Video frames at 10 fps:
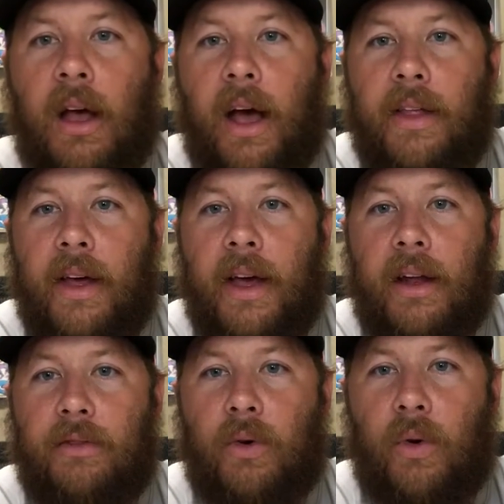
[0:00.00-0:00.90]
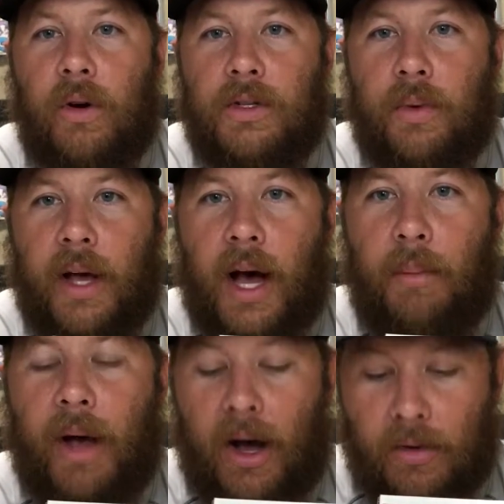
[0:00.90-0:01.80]
And then of course we
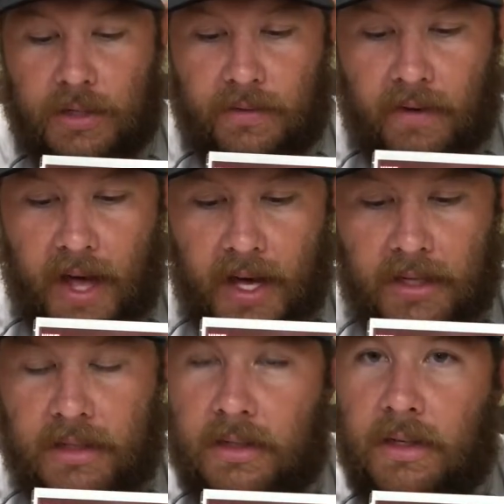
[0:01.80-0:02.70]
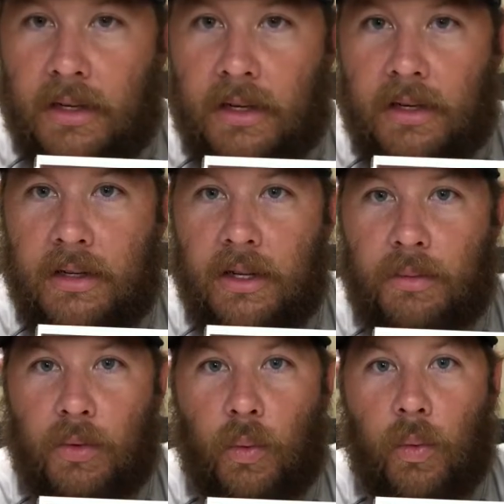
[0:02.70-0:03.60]
got Powers of X
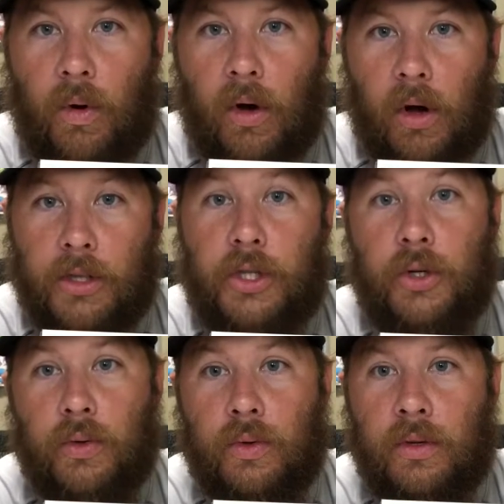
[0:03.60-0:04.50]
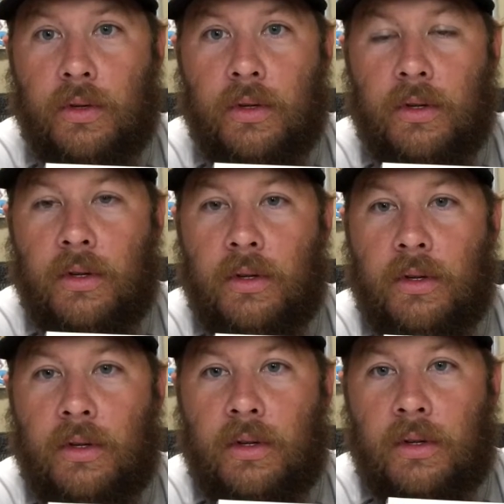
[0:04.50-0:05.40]
number 2.
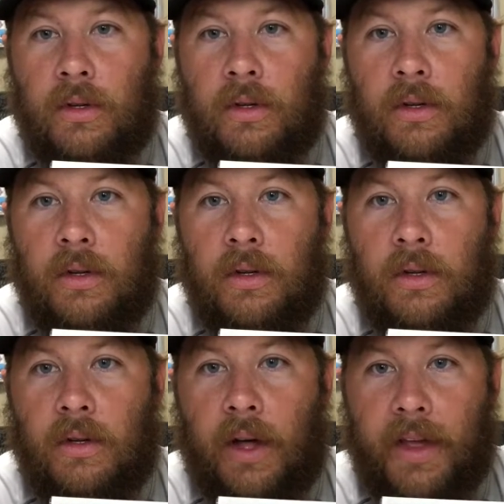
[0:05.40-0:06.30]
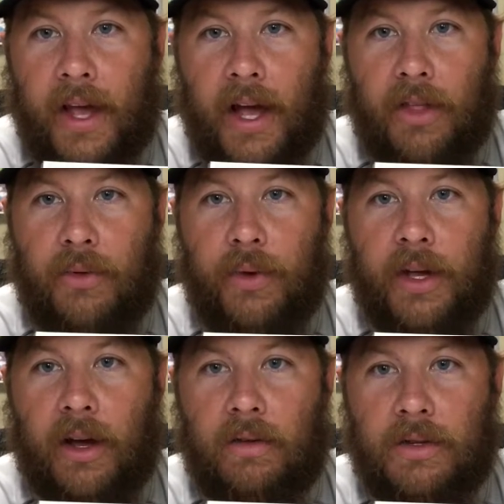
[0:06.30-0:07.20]
I think I got 3
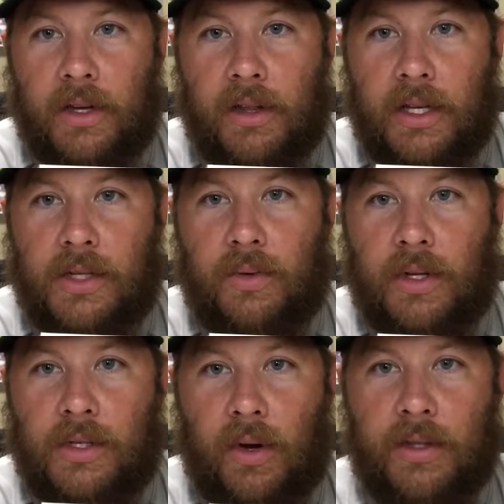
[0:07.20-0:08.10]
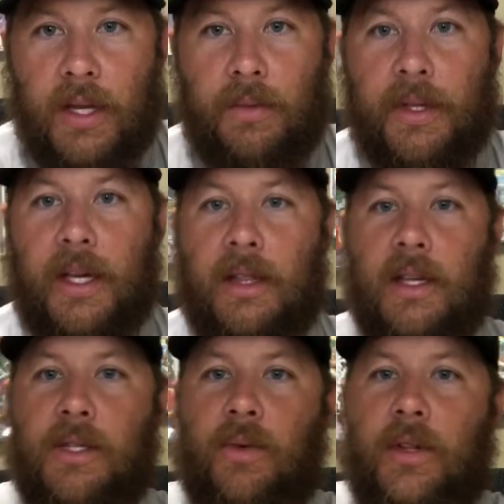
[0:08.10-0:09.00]
covers on this one, so I was able to get
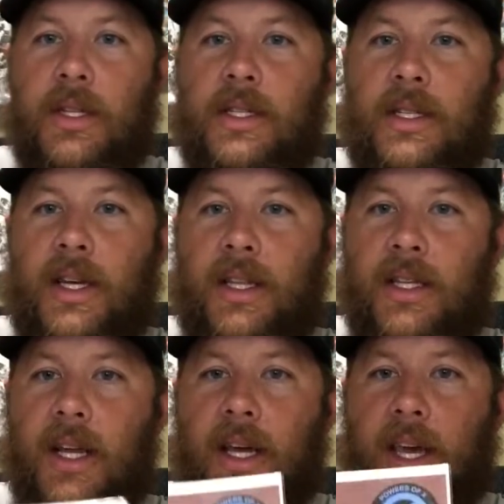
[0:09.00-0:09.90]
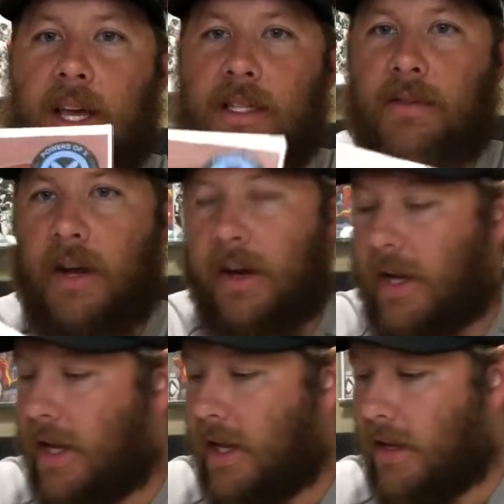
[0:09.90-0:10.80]
this one. This is like the Decades
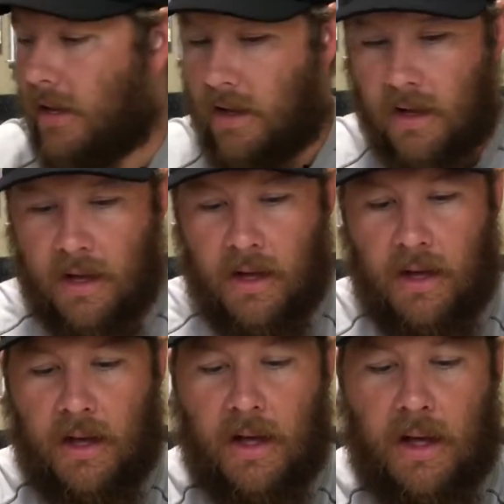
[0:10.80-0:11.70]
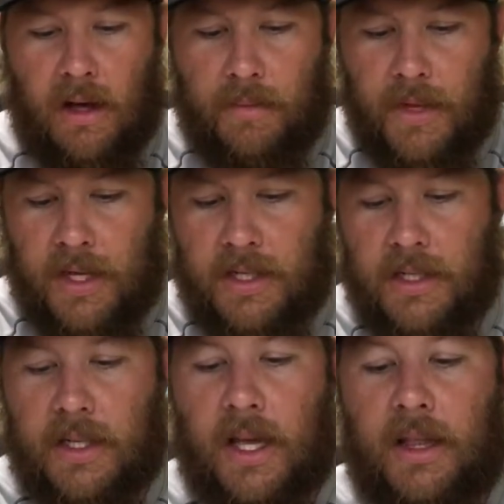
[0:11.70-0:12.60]
variant. This
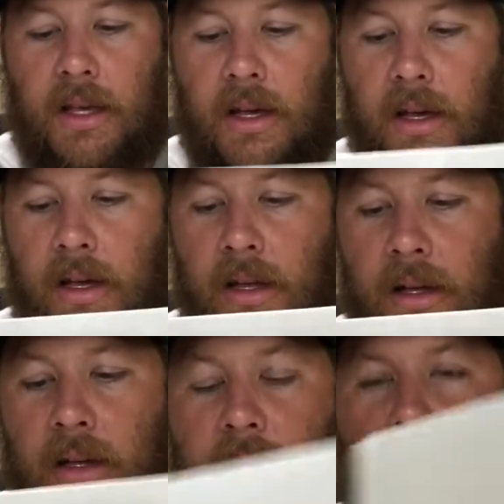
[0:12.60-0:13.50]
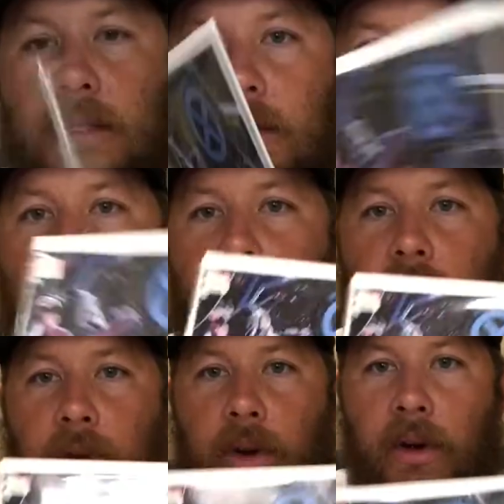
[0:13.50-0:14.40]
is like this is the
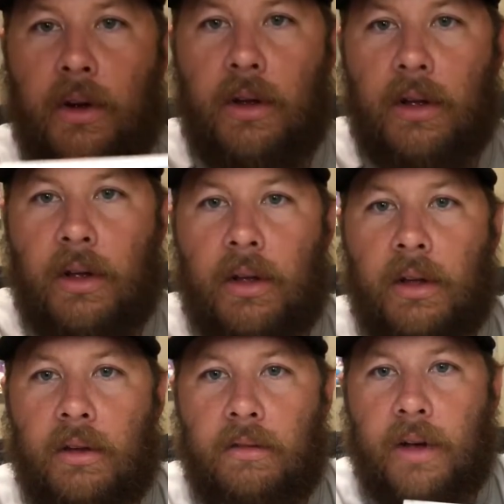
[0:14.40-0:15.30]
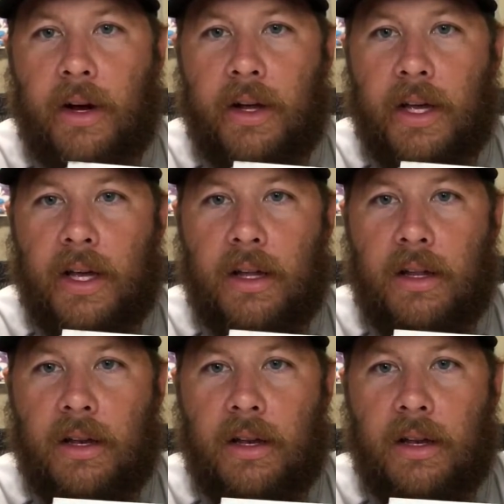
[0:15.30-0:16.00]
Weaver variant.